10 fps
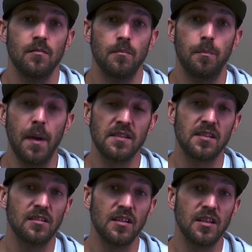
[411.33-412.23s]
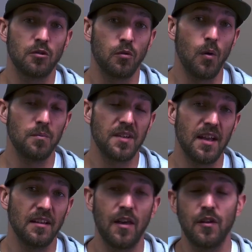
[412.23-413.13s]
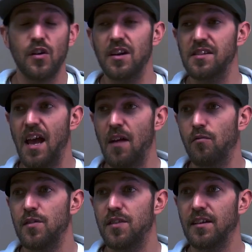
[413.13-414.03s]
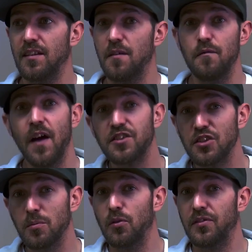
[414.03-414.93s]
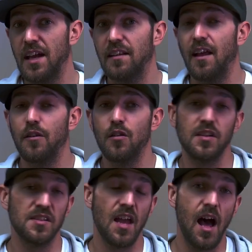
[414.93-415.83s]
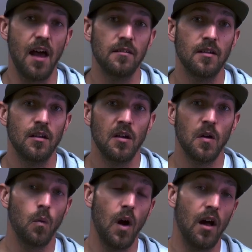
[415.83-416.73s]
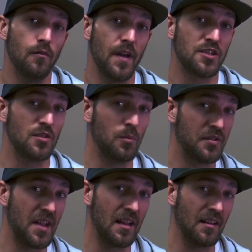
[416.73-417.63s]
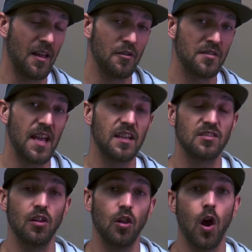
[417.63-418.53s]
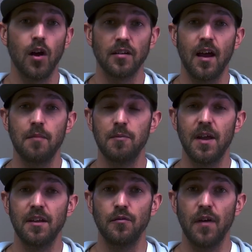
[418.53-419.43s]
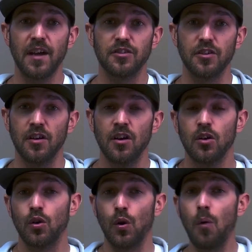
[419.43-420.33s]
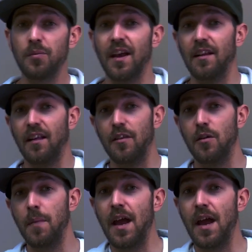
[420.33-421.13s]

Basically, chrome tan leather is everything that vegetable tan leather is not. While vegetable tan leather takes a long time to manufacture, chrome tan leather may